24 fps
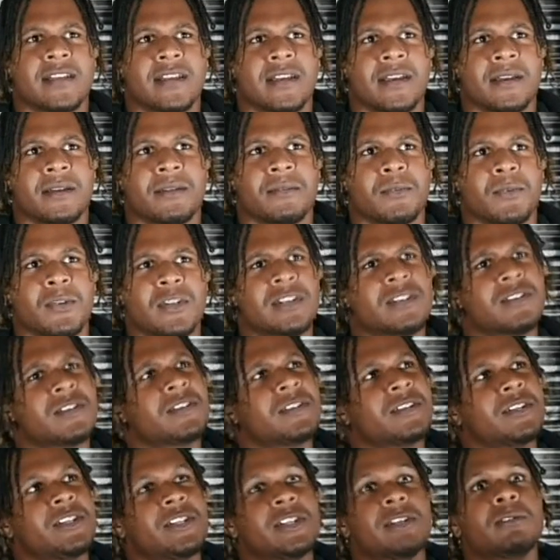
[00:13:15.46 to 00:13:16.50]
name. What is
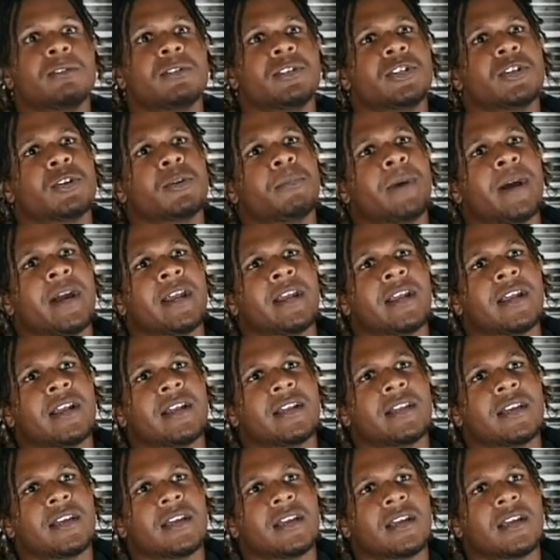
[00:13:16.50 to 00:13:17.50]
it? Was Joe Biden, I